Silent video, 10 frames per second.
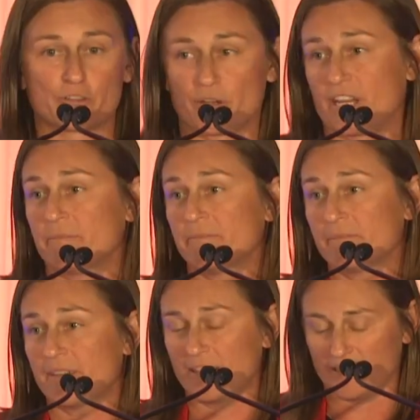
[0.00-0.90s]
dream
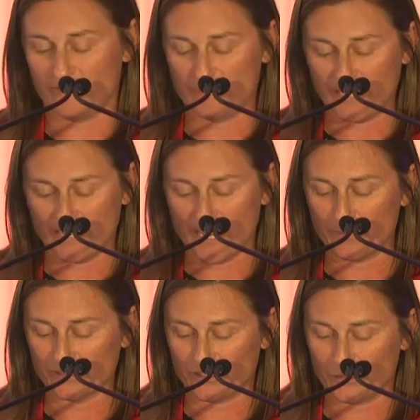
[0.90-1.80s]
of being
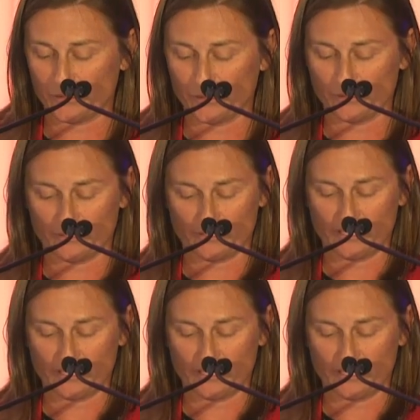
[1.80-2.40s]
able to